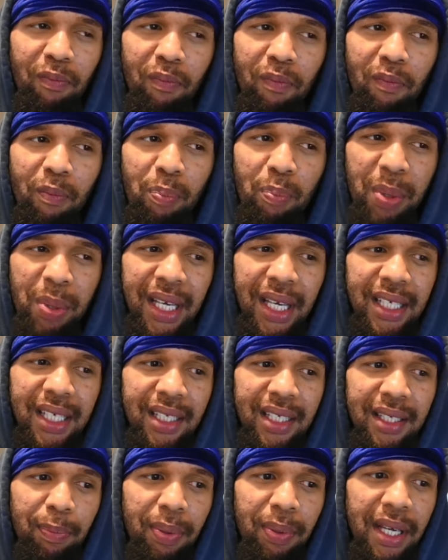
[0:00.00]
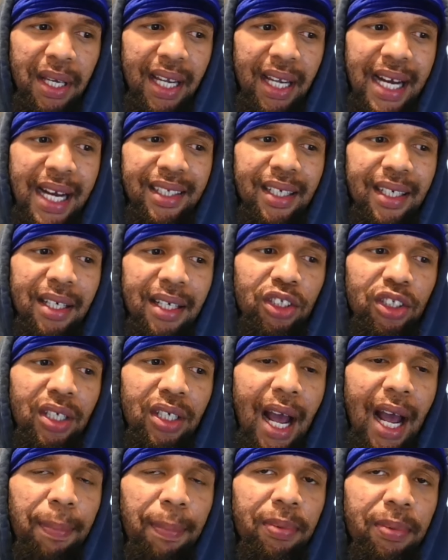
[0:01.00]
biggest nitpick, and it's not a
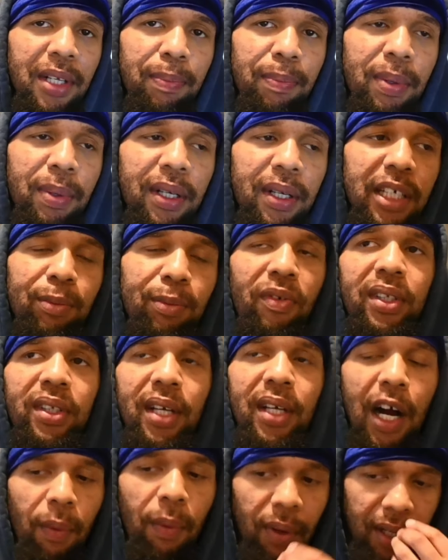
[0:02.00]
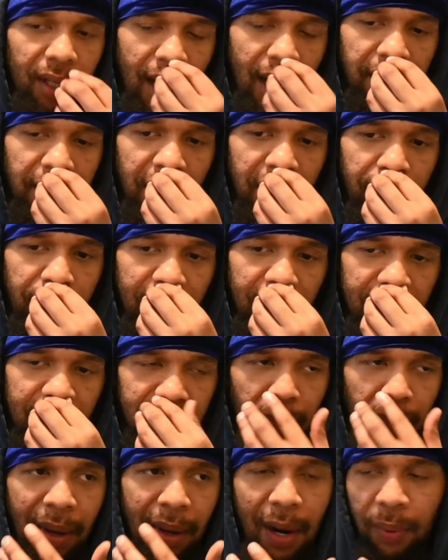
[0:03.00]
chapter nitpick, it's more of a Tower of God nitpick, is the
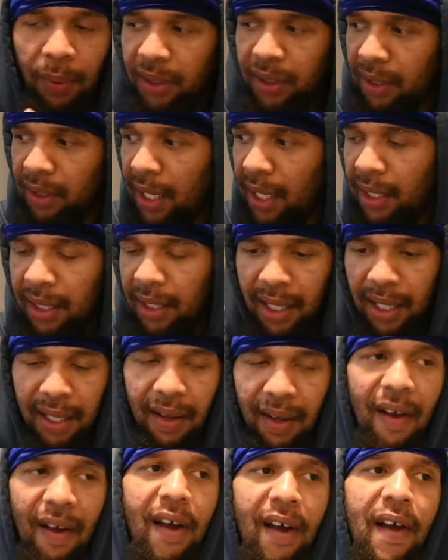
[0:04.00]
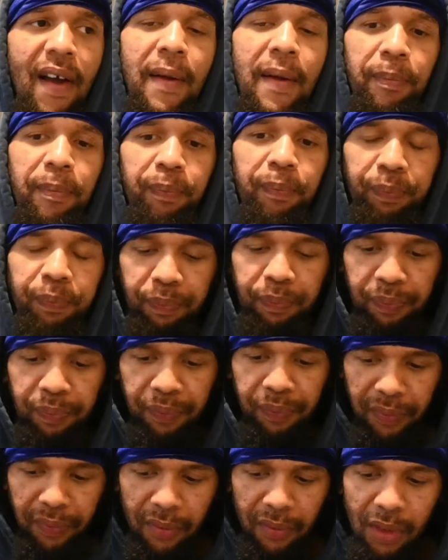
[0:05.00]
power scaling and
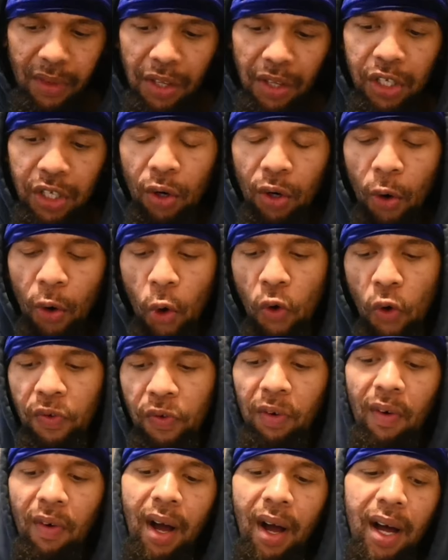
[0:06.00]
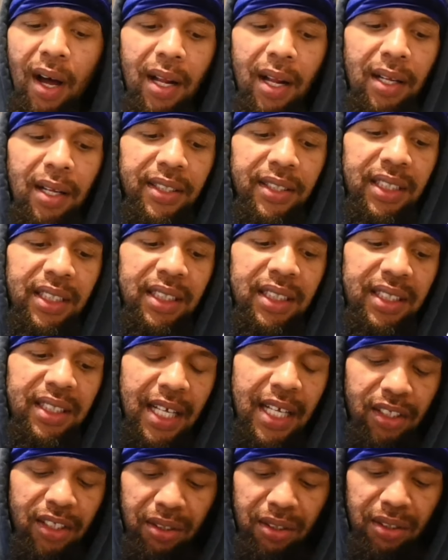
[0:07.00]
the overall
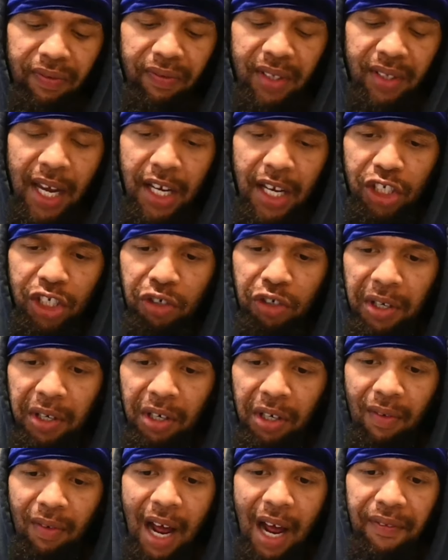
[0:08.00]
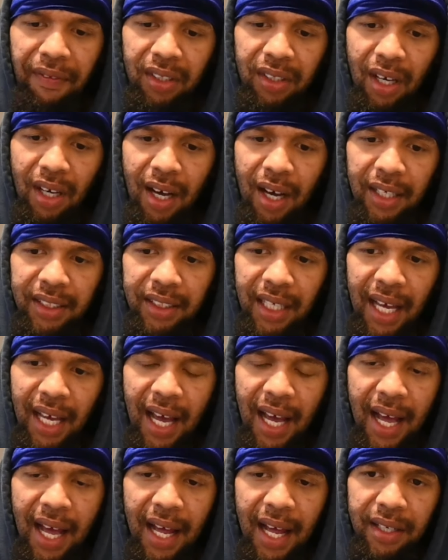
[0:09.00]
sense of danger and gravitas
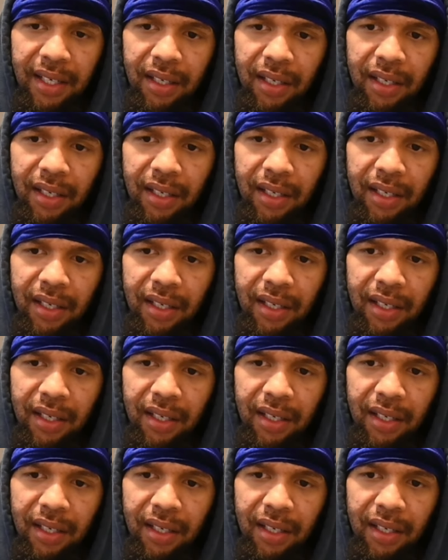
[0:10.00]
and